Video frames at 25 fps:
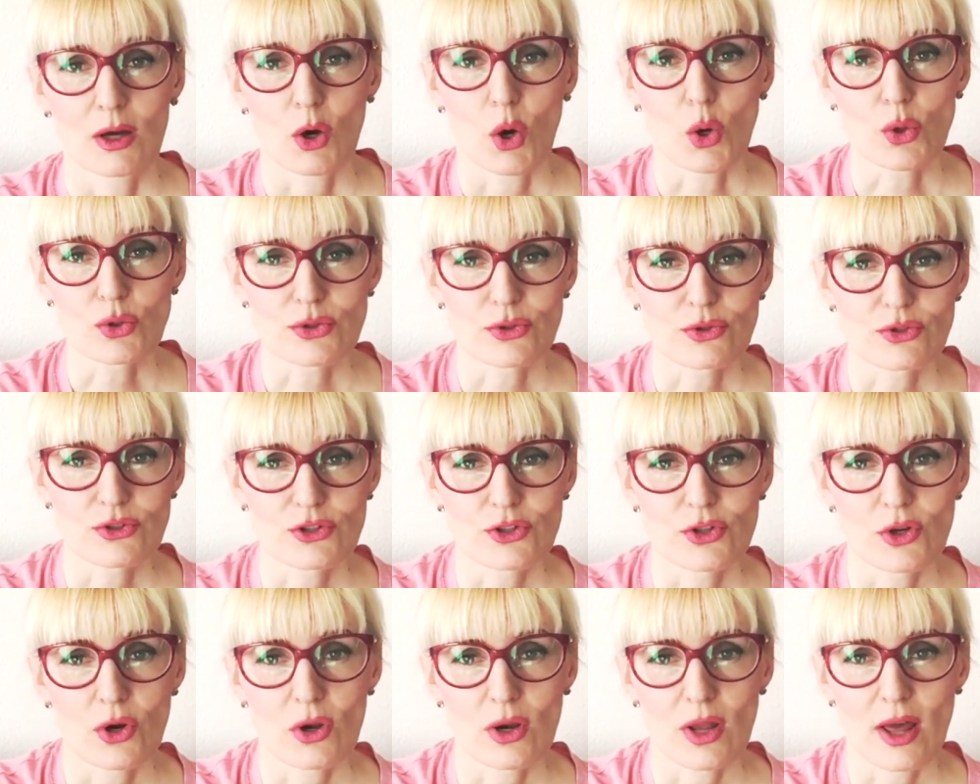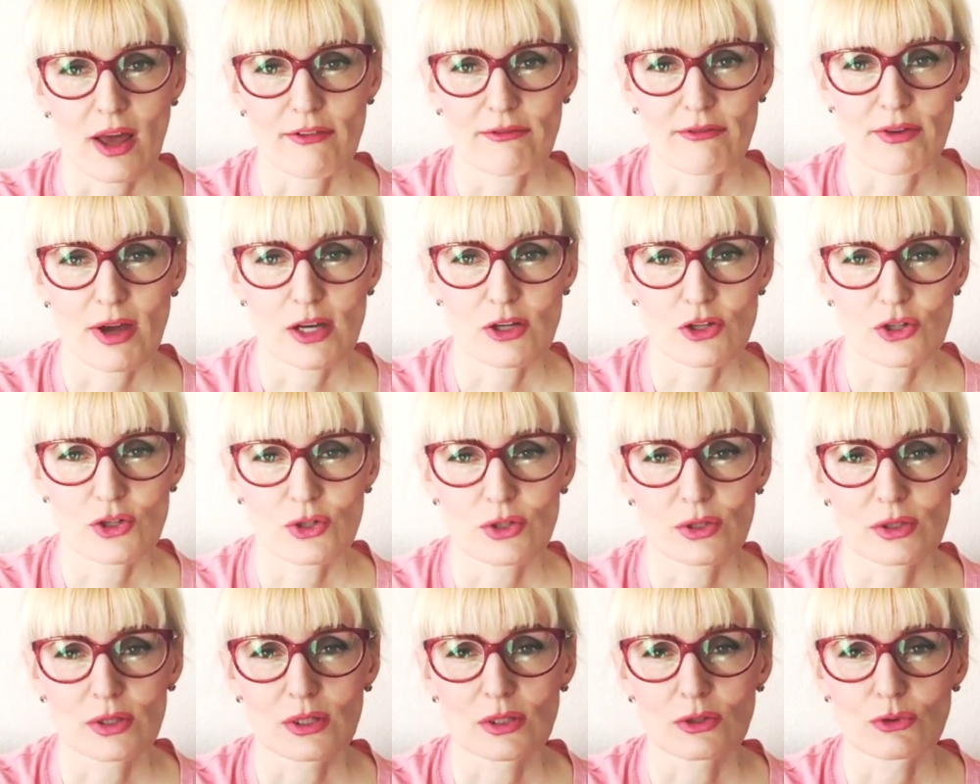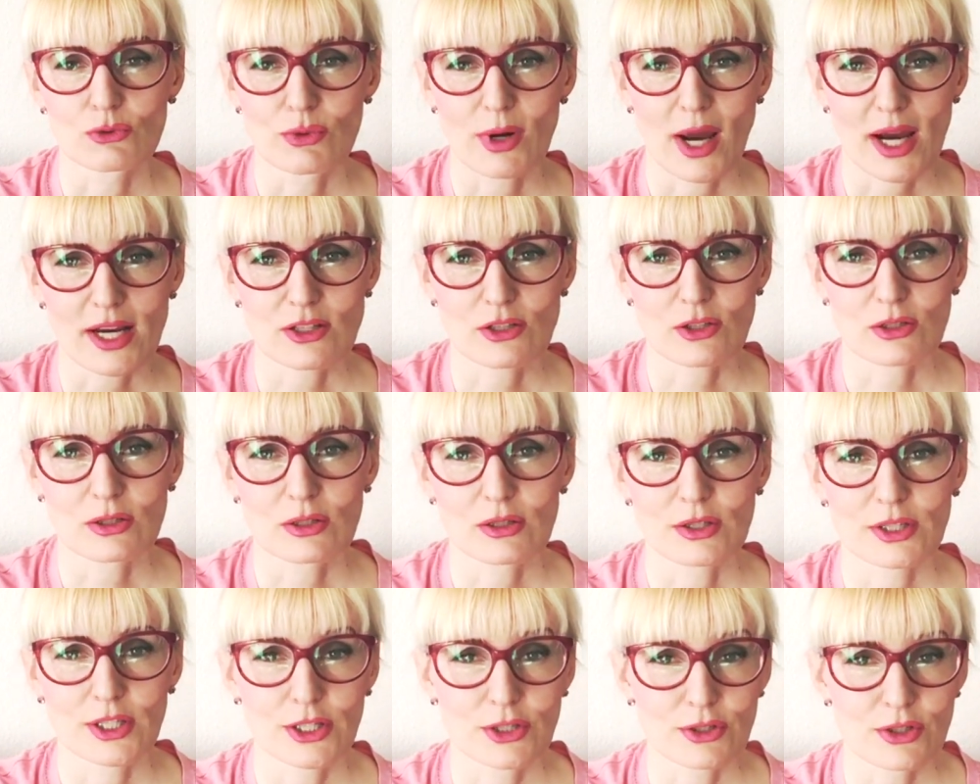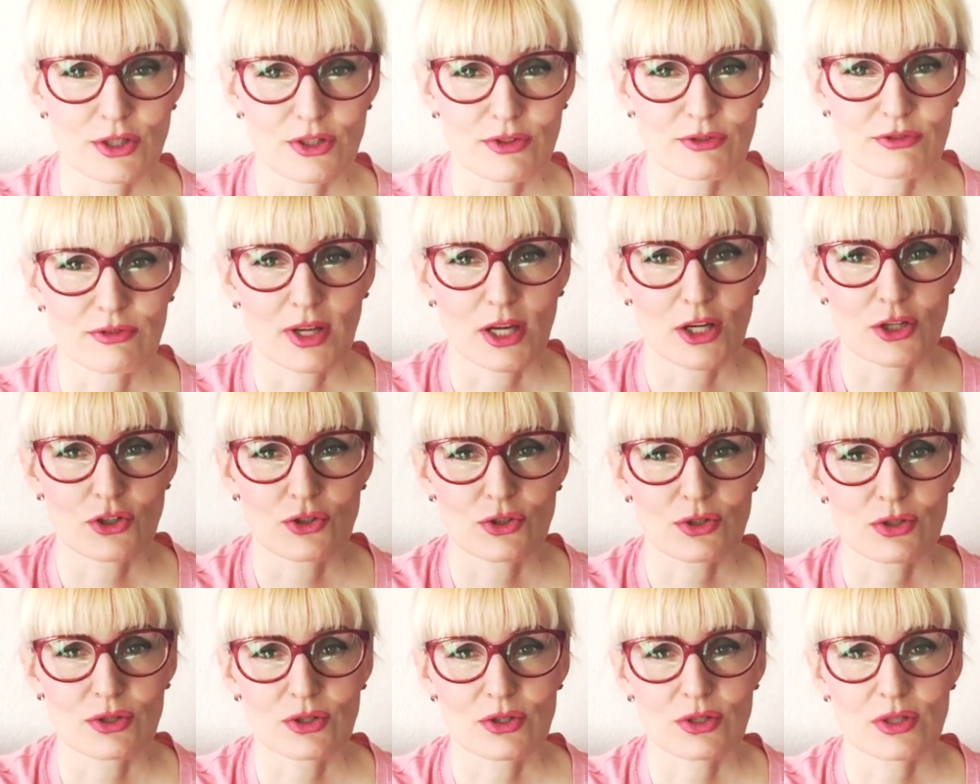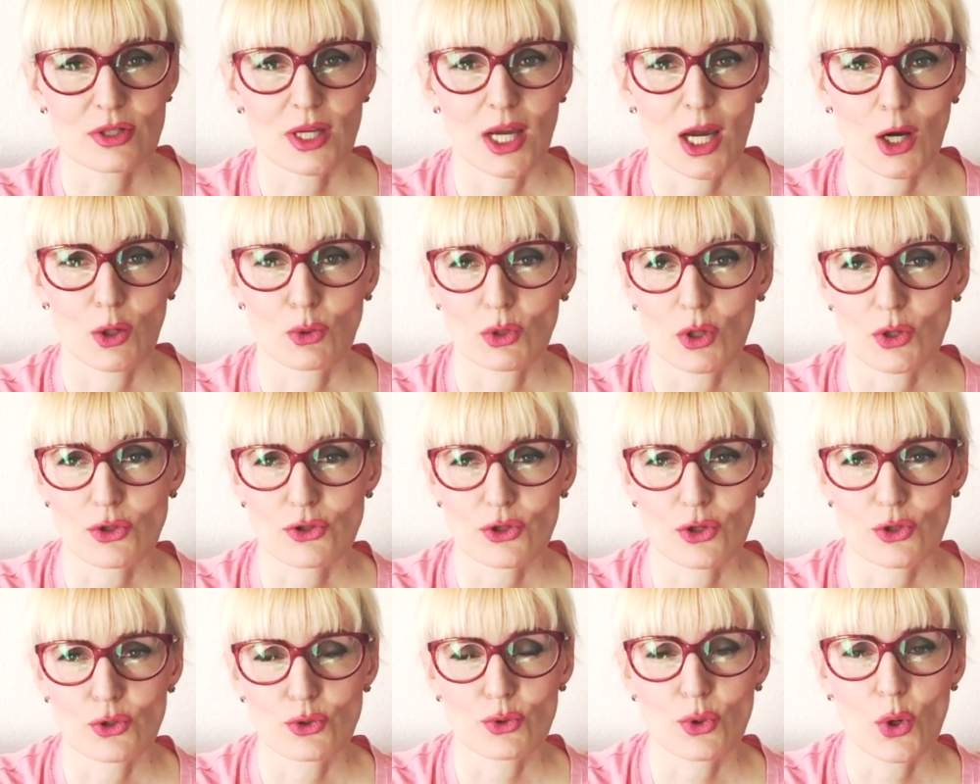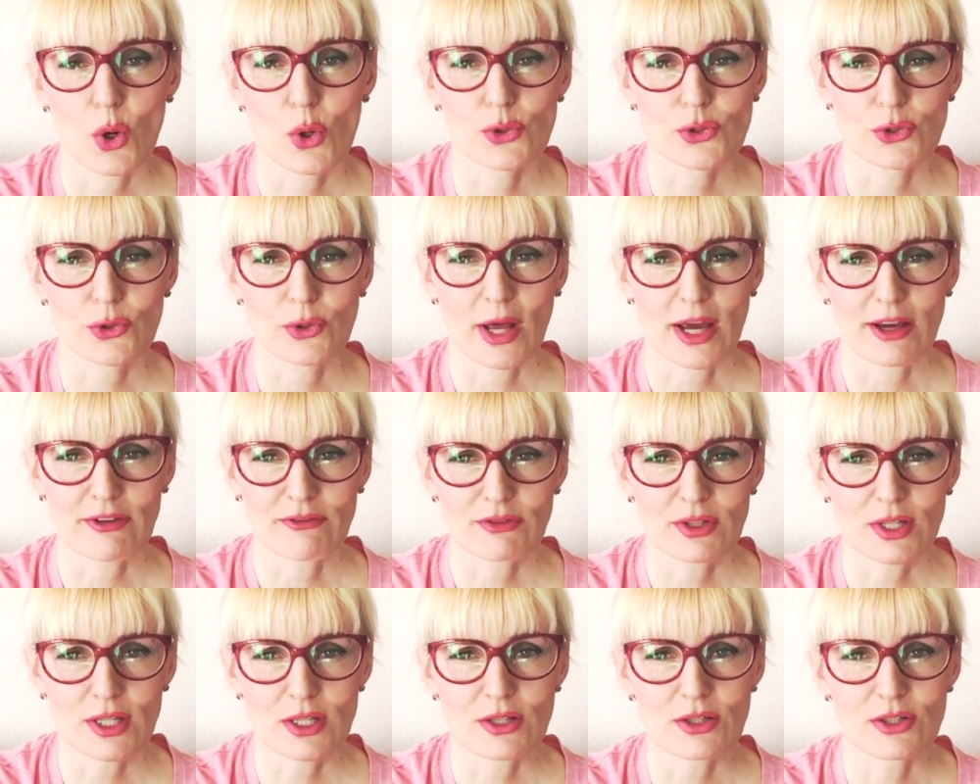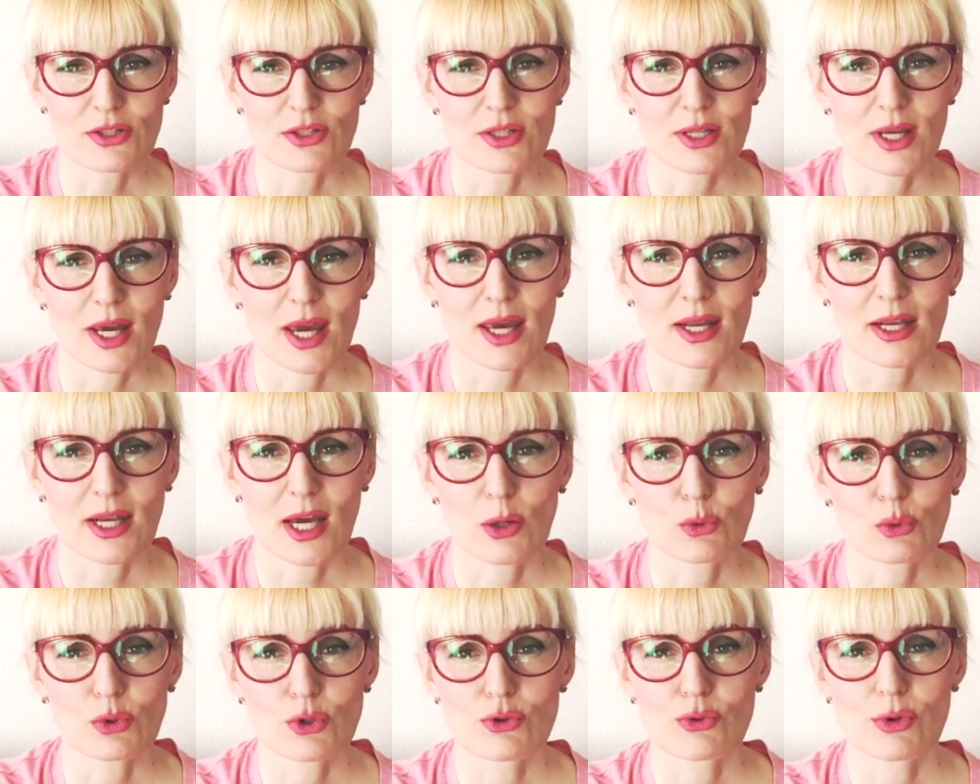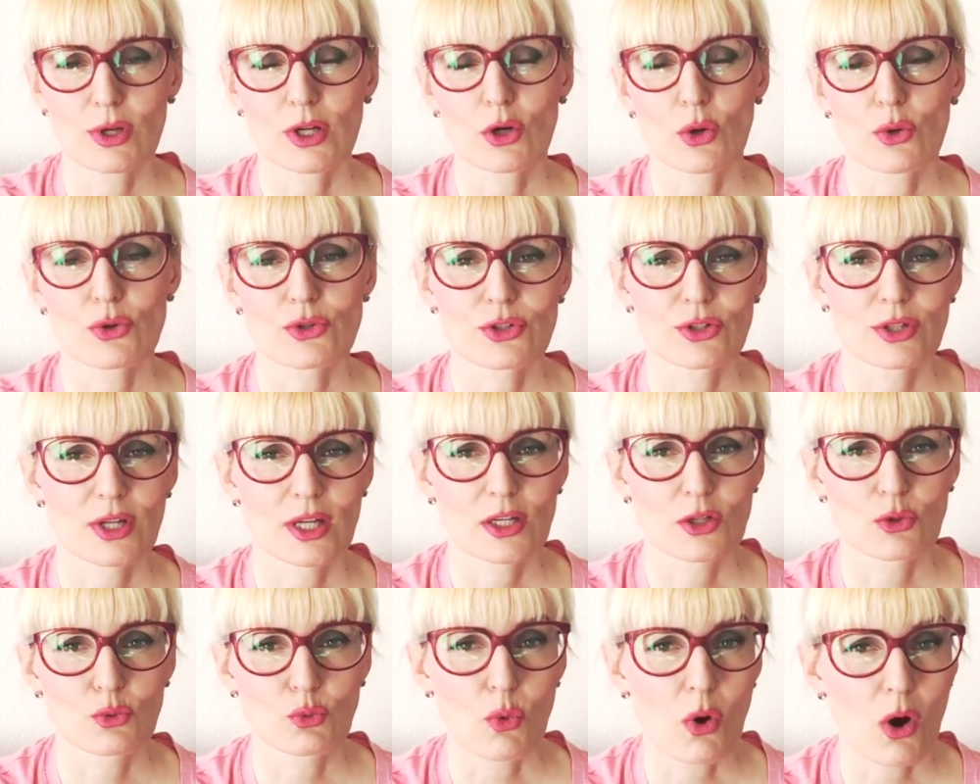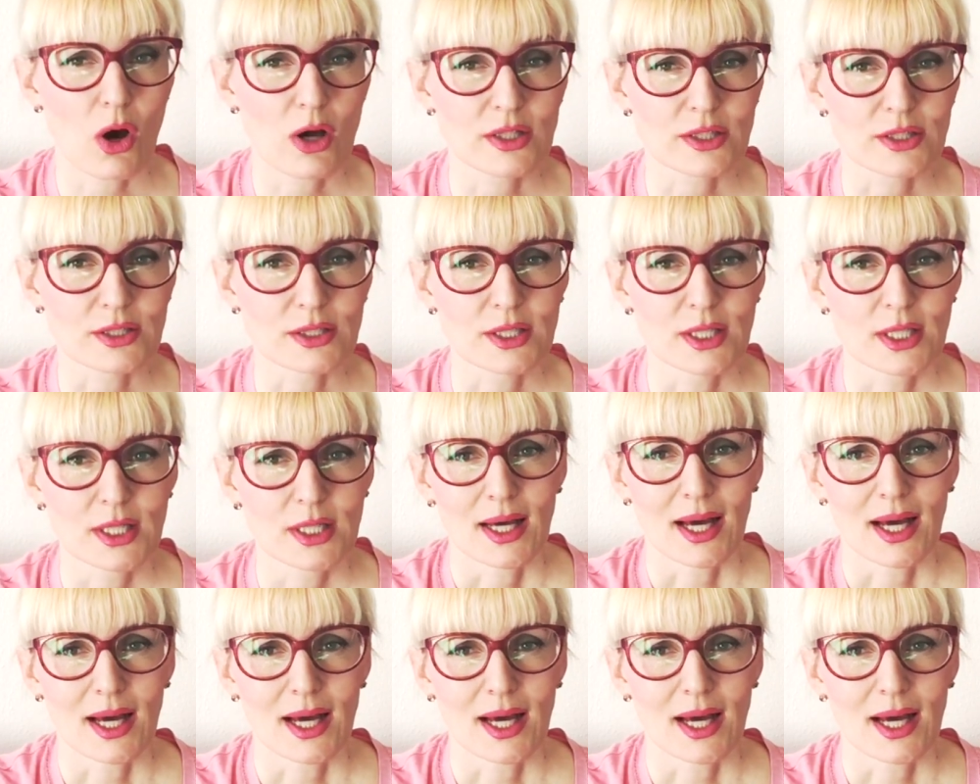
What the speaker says: Ozone sauna, vaginal, rectal, ear insufflations. I would also do ozone IVs, and I would drink ozonated water.